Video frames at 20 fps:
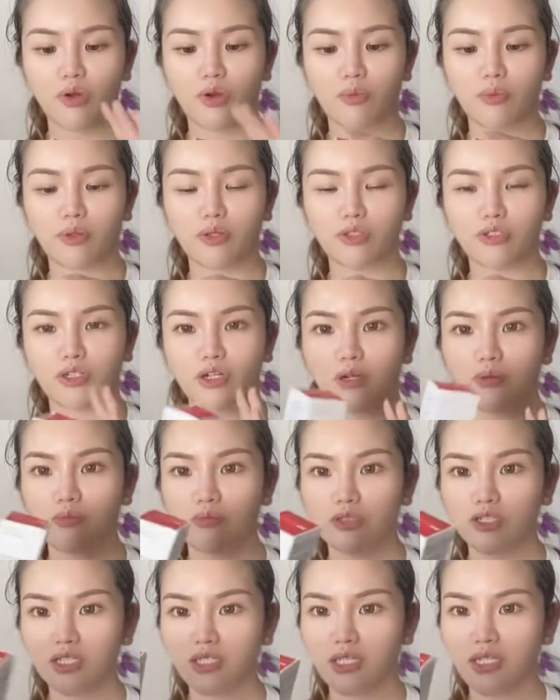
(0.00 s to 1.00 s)
open the top,
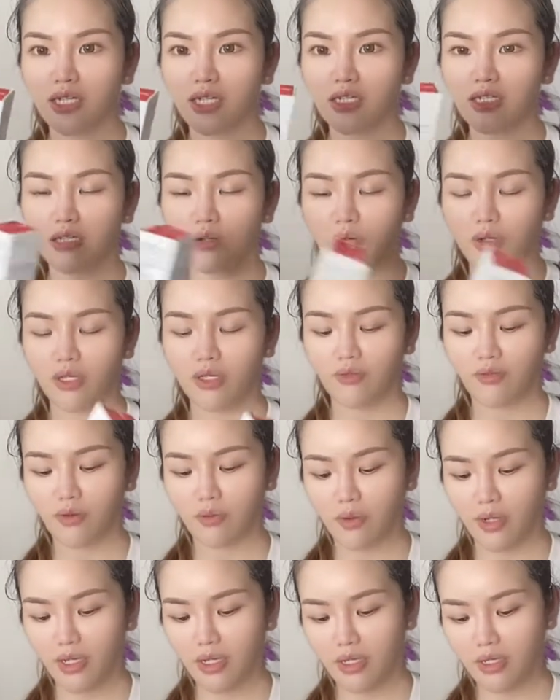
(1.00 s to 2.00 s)
just in case I want to give it
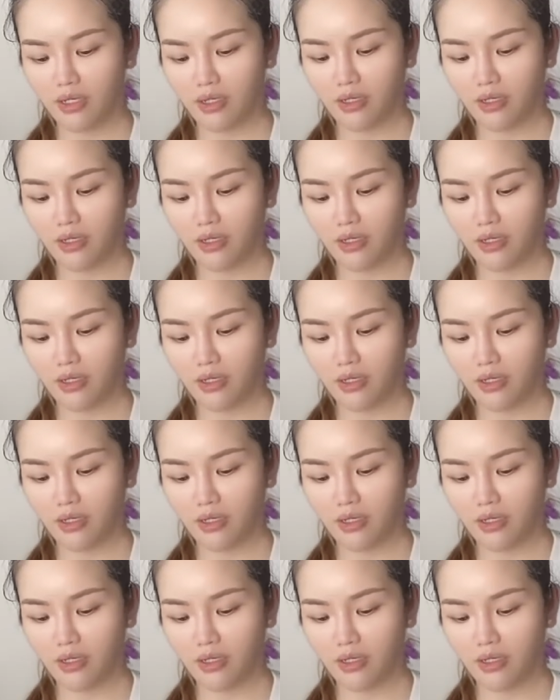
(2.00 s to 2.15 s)
away